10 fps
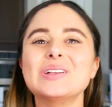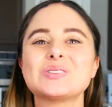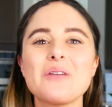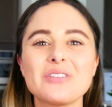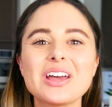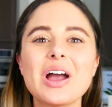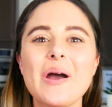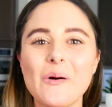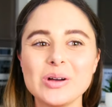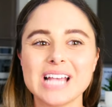so I feel like I
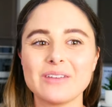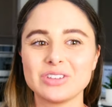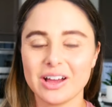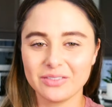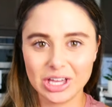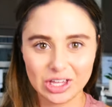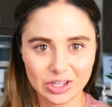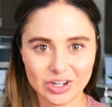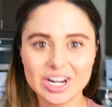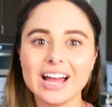always have to have like
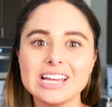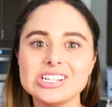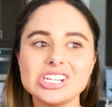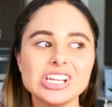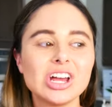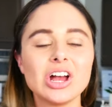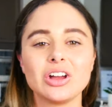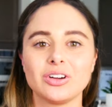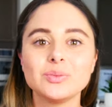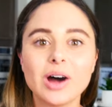good hygiene,
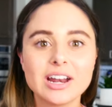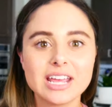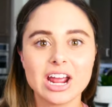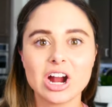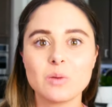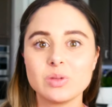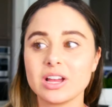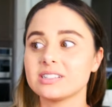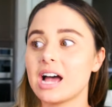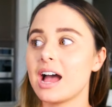good body hair,
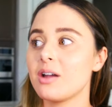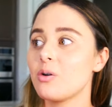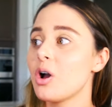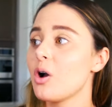because I,